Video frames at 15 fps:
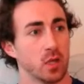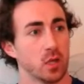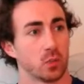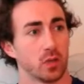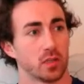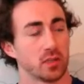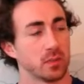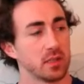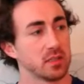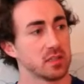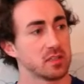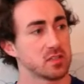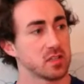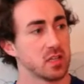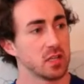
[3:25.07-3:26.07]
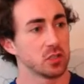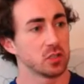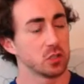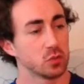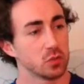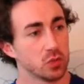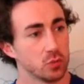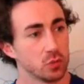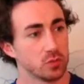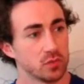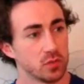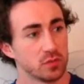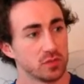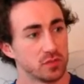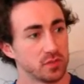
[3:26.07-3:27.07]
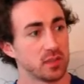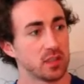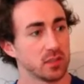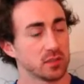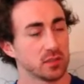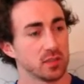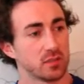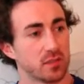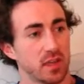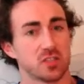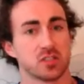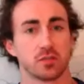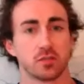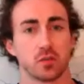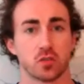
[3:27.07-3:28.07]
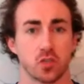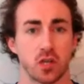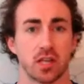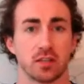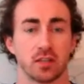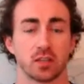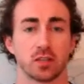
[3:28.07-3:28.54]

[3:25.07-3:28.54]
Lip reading: What I mean is you feel the effects of your training.